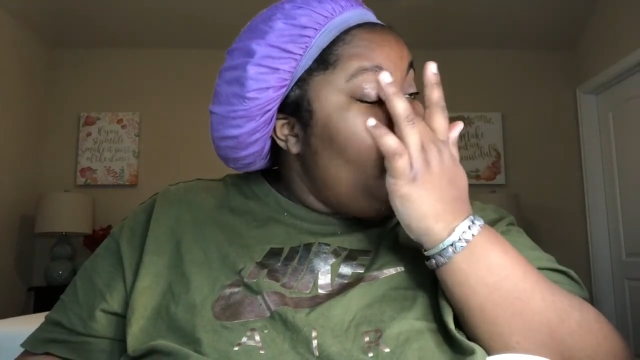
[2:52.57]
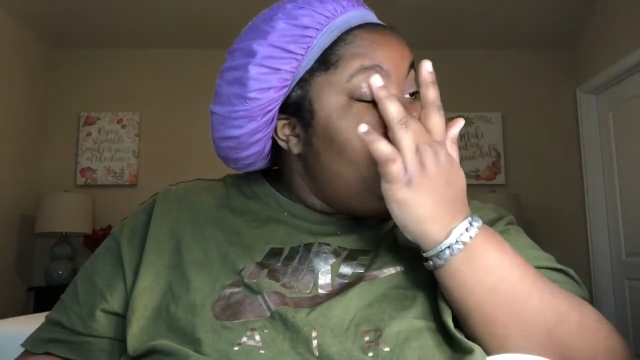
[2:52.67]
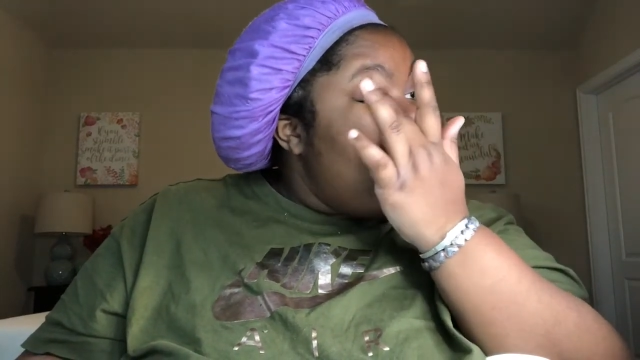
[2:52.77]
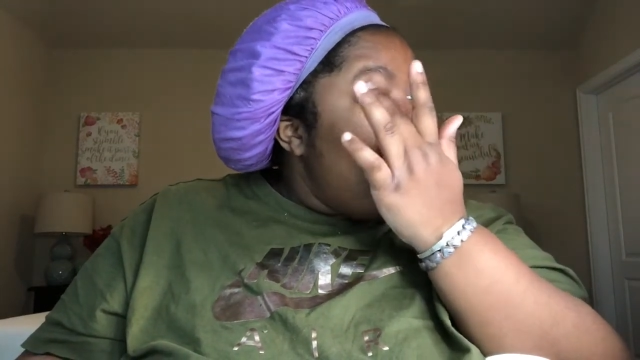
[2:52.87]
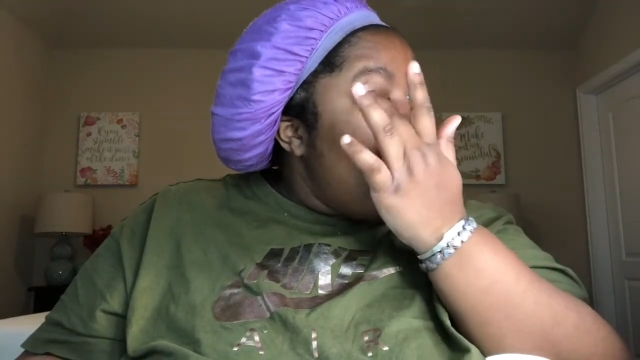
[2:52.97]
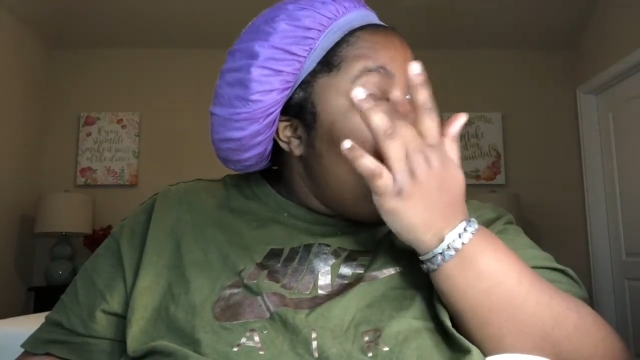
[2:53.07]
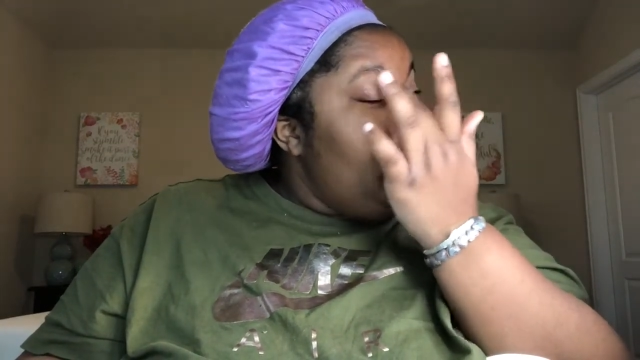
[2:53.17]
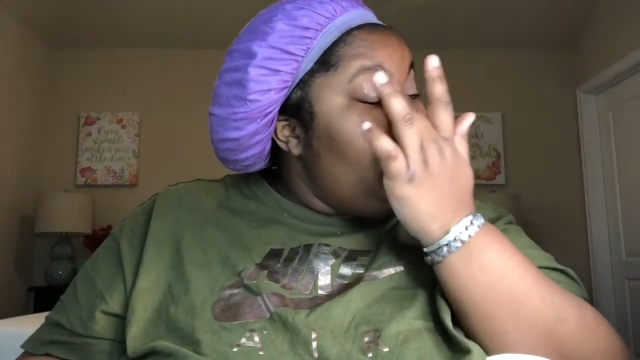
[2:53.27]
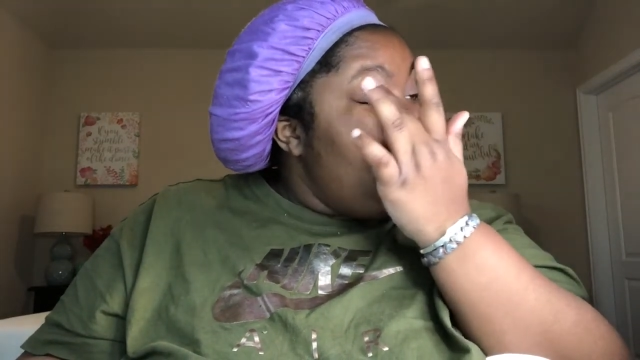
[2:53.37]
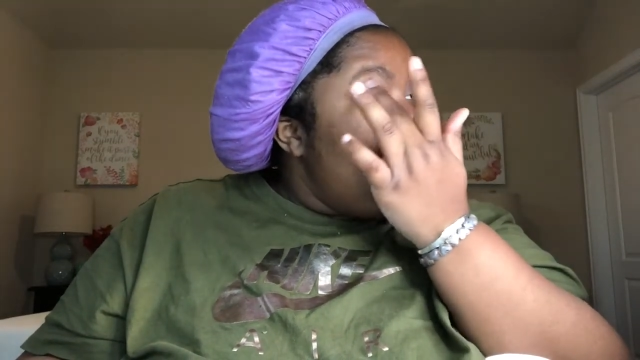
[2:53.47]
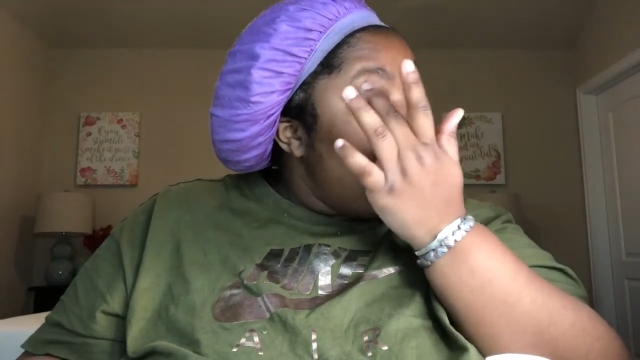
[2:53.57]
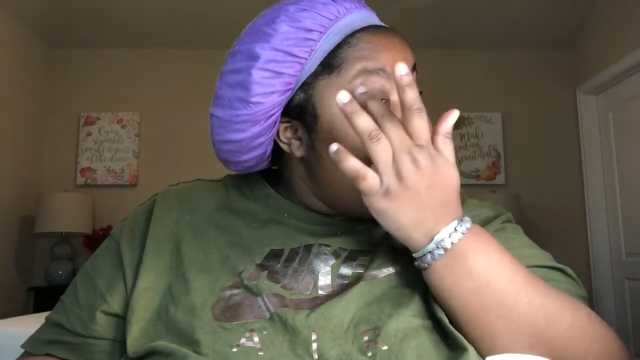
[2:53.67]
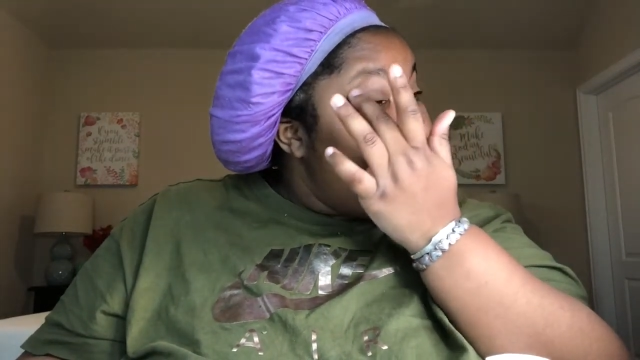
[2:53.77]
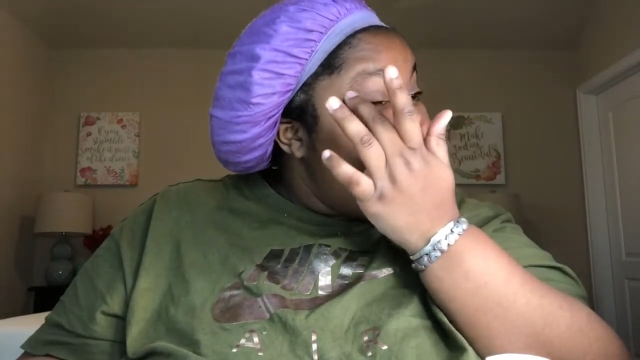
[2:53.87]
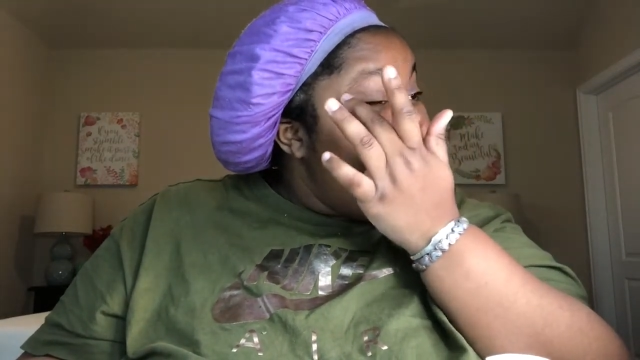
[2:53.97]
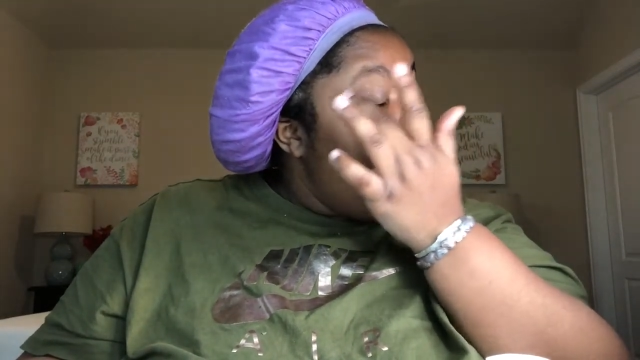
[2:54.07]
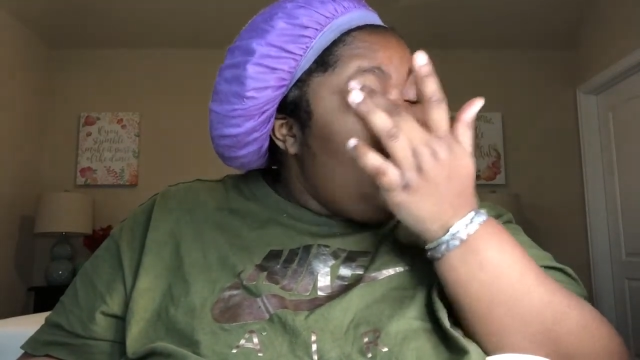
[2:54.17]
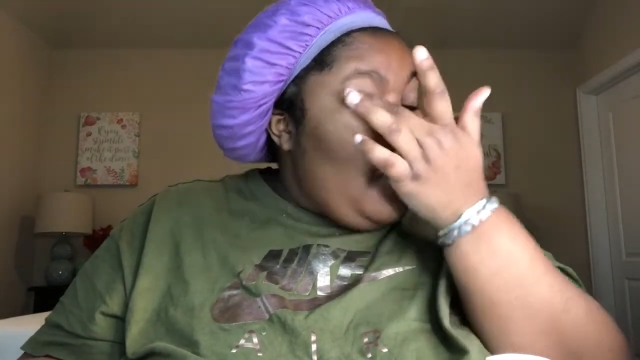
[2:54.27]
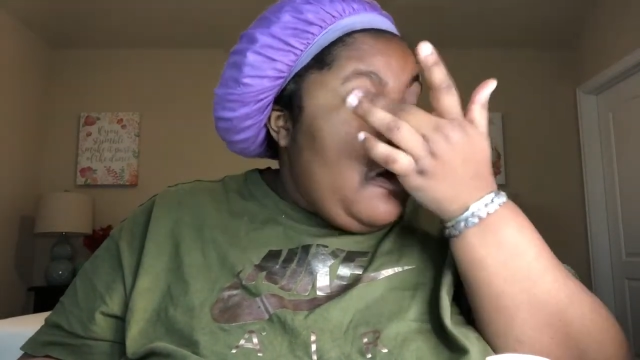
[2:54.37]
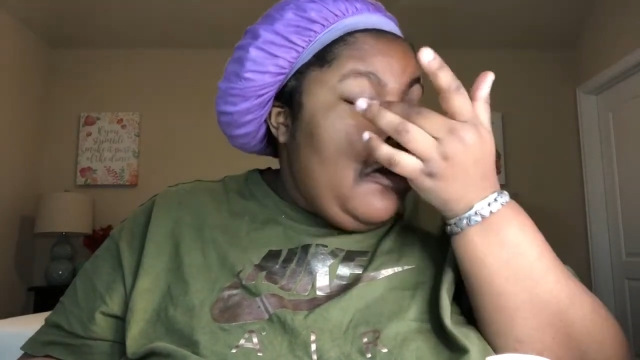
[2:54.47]
2018 just exceeded
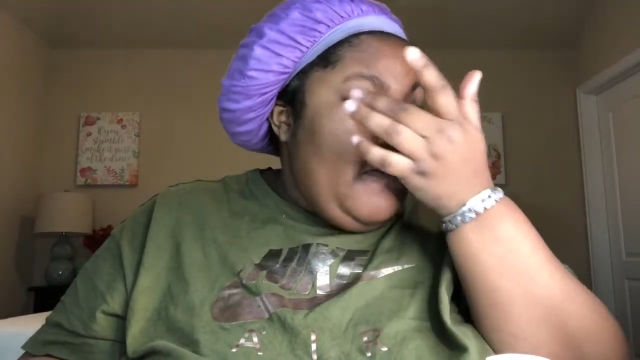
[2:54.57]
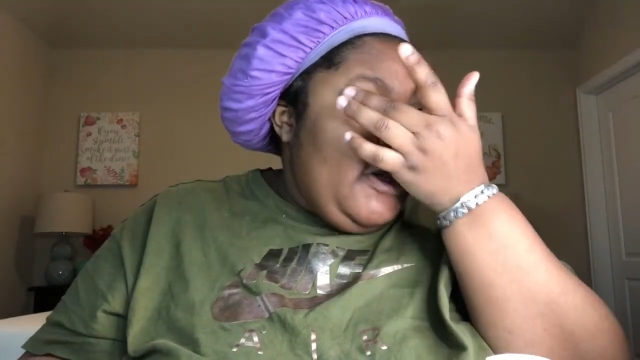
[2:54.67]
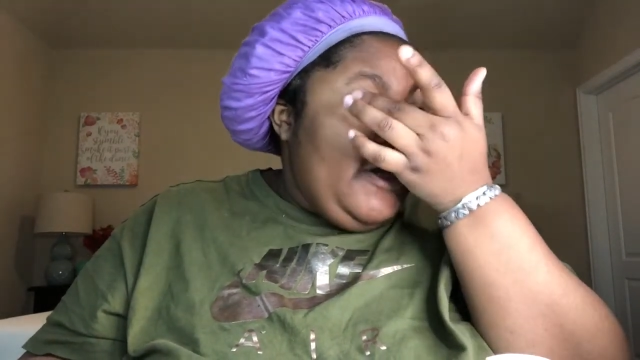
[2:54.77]
all of my